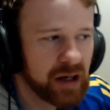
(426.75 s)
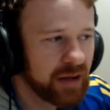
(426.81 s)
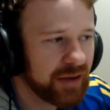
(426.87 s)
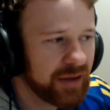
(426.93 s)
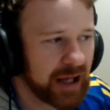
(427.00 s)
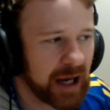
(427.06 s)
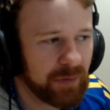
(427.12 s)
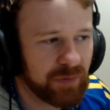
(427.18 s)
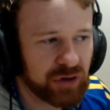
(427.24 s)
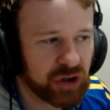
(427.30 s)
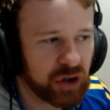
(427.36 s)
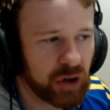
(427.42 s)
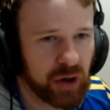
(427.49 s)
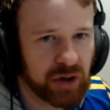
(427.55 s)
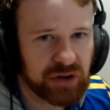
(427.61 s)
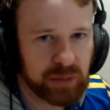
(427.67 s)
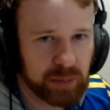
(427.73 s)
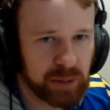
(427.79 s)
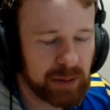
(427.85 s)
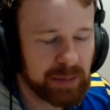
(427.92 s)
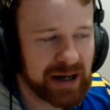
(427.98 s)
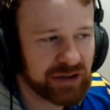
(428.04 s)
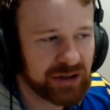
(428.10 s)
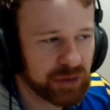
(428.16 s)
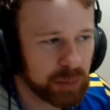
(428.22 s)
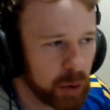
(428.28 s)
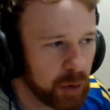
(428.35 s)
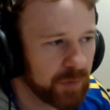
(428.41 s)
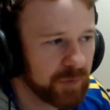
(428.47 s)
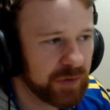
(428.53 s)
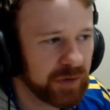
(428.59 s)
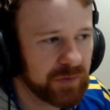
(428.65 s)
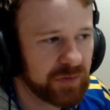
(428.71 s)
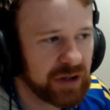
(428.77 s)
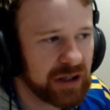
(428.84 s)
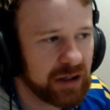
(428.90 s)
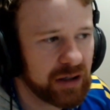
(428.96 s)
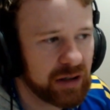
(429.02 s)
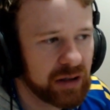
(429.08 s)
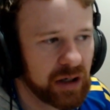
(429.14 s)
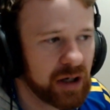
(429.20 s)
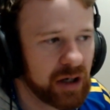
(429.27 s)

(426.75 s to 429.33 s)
The average cost would be about $12.50.